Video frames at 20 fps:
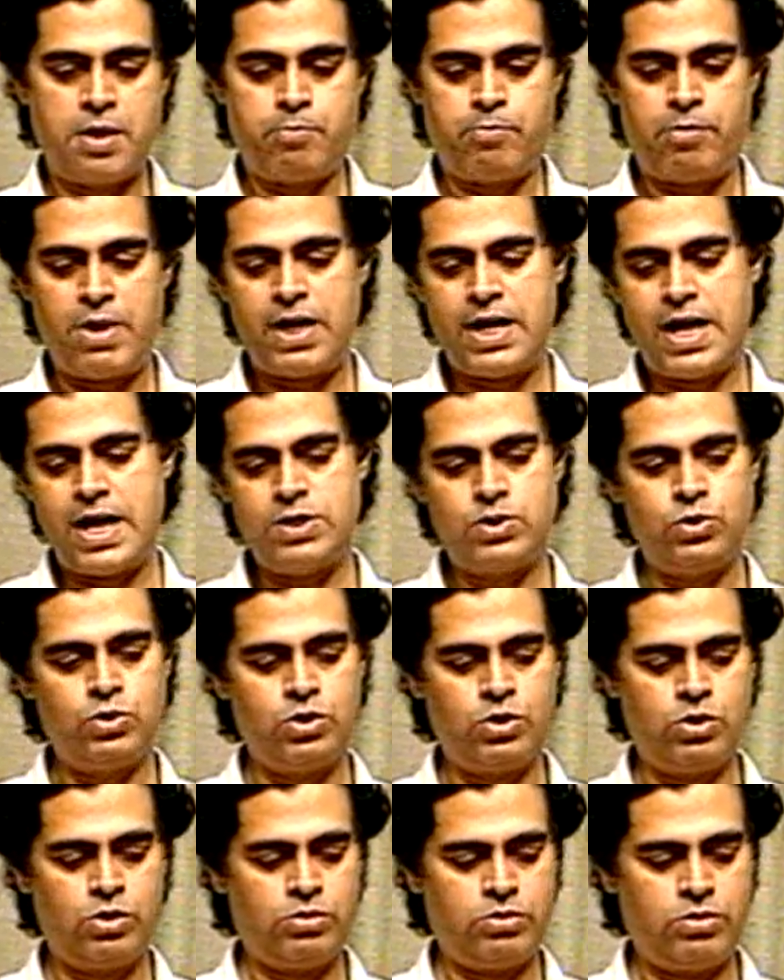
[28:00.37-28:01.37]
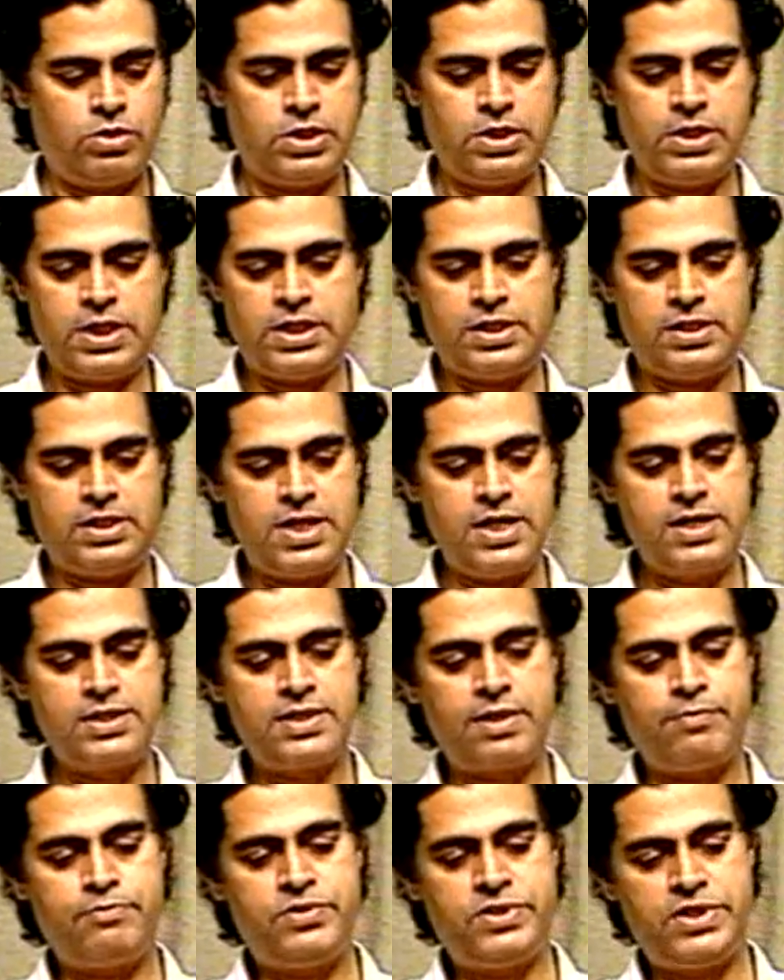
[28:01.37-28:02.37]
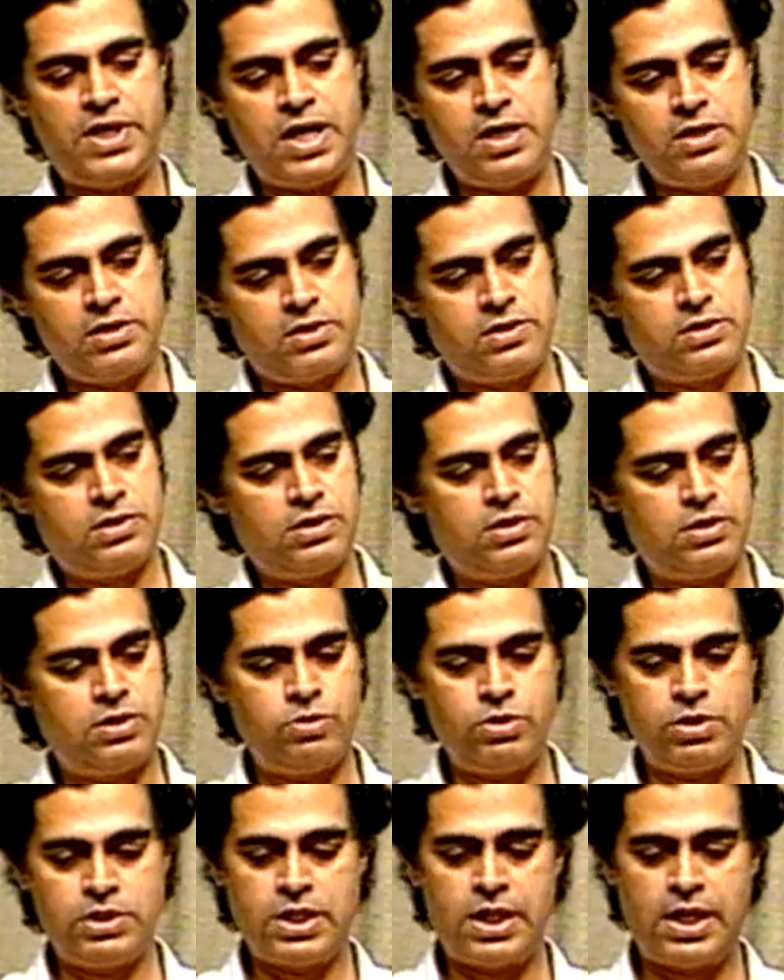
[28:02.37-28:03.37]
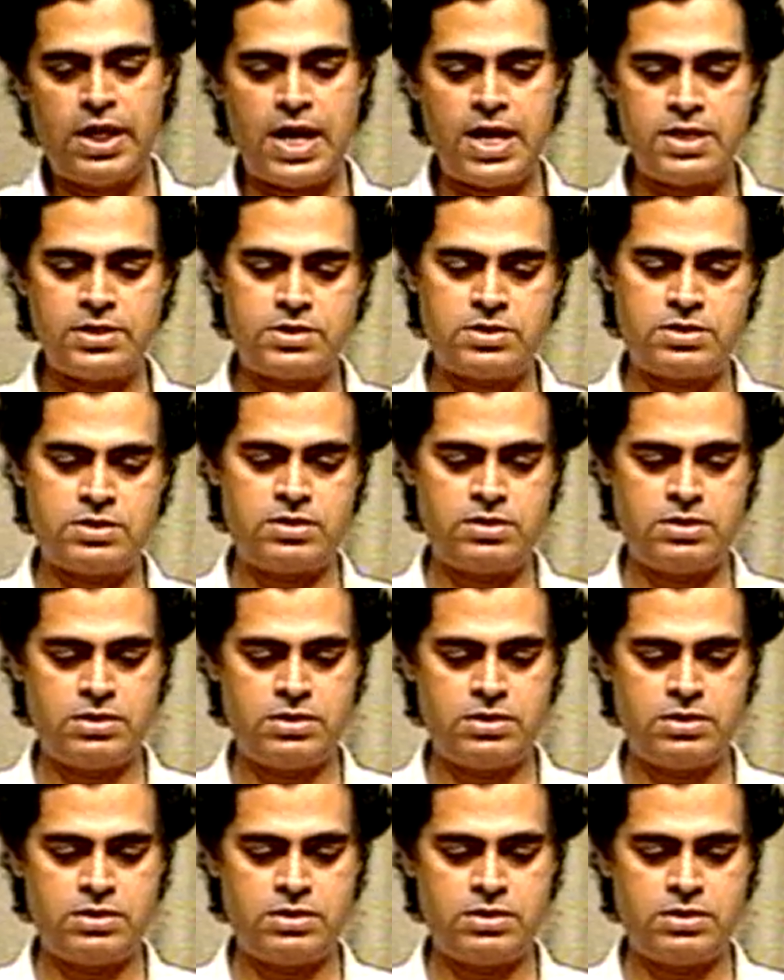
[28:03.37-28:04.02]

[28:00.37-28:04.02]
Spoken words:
But as you know, that things have changed during the last